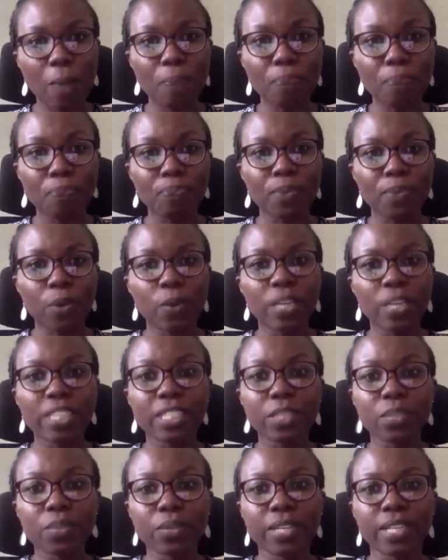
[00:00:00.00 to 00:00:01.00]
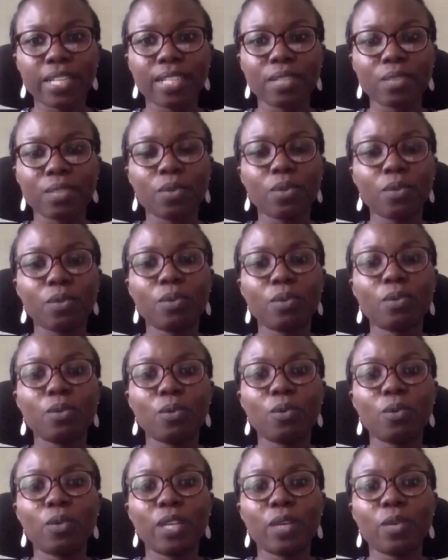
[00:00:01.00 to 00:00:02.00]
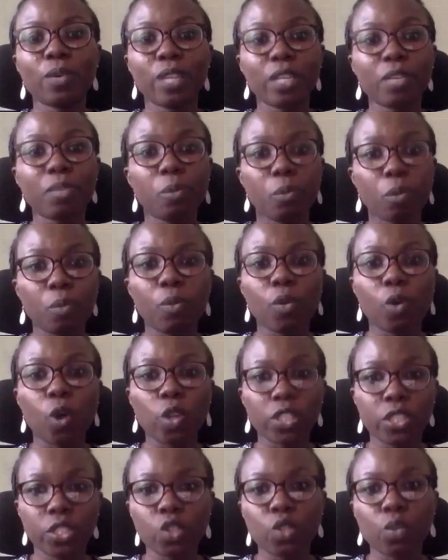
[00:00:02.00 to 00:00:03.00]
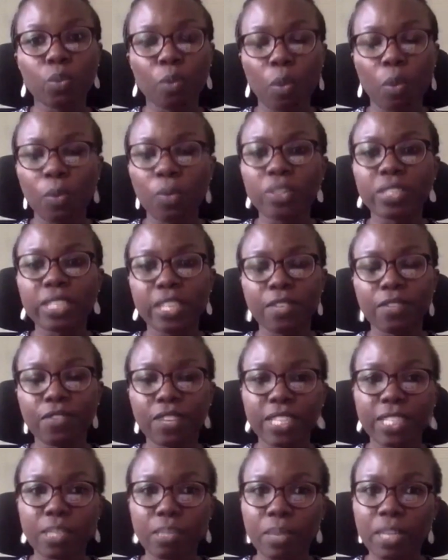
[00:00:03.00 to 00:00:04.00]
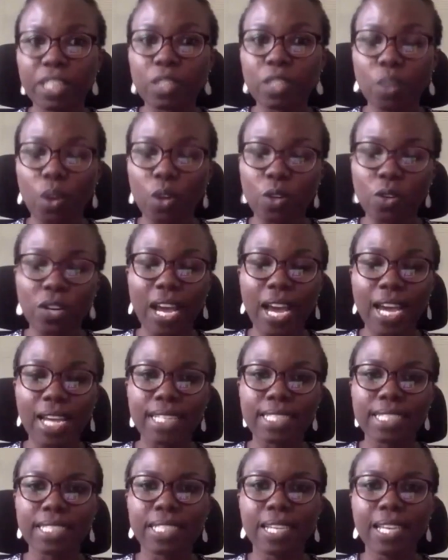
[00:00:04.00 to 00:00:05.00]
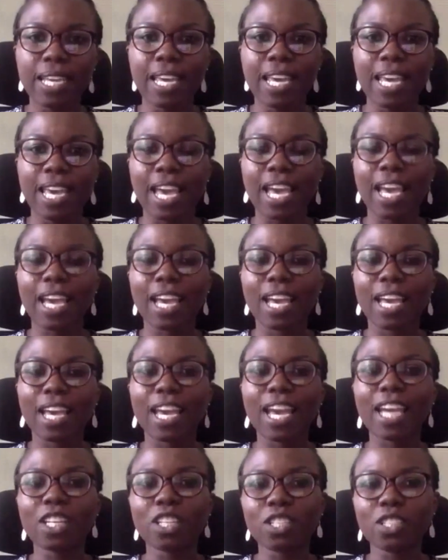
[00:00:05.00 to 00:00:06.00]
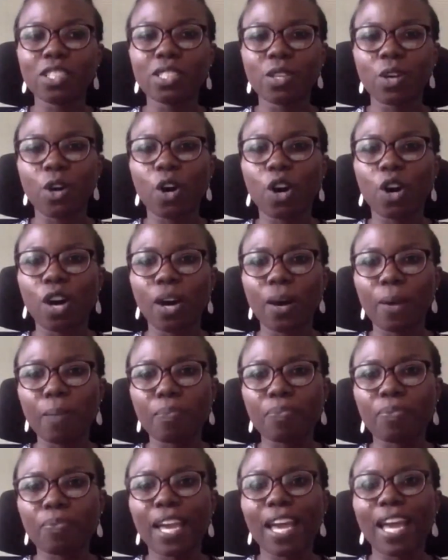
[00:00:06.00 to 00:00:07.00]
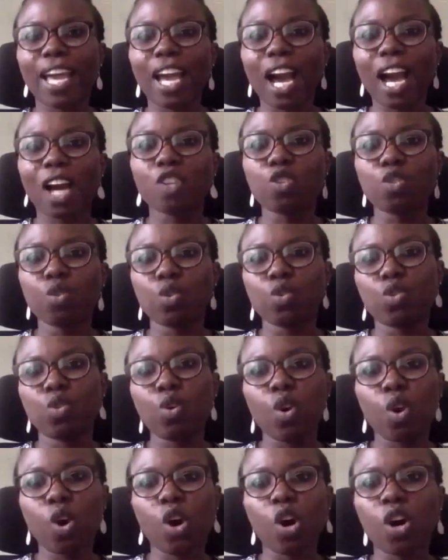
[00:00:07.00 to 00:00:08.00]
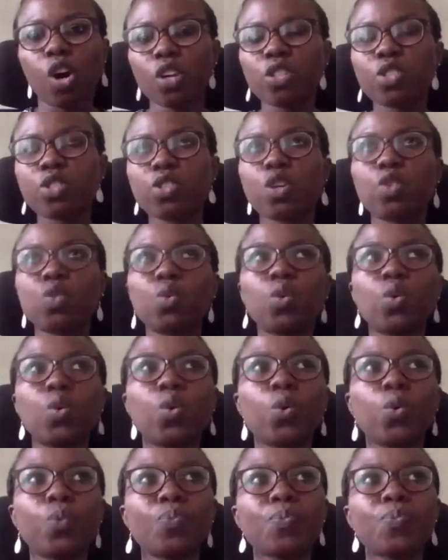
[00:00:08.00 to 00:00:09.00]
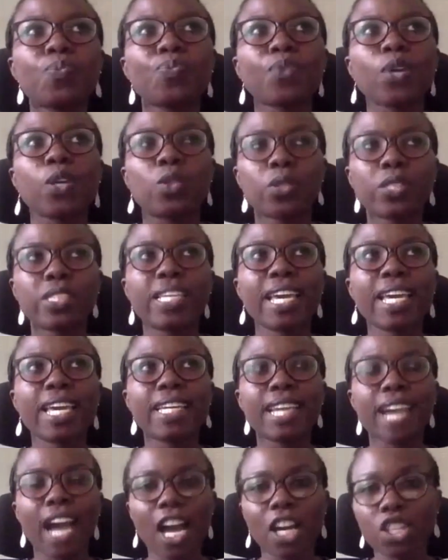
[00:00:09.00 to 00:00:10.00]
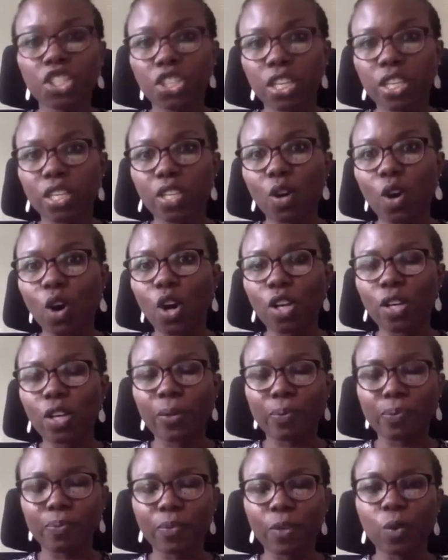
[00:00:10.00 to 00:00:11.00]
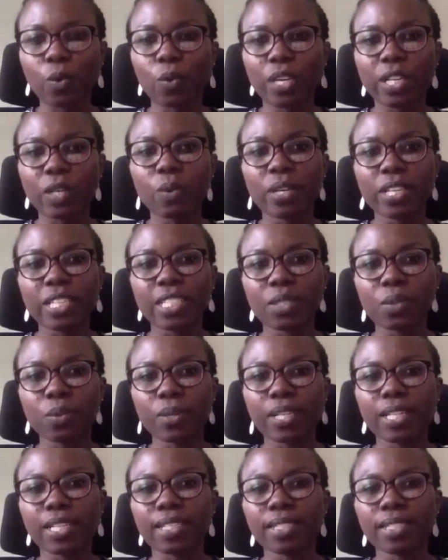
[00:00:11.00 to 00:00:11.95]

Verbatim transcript: which will continue to promote investment on land, and also to take action on which will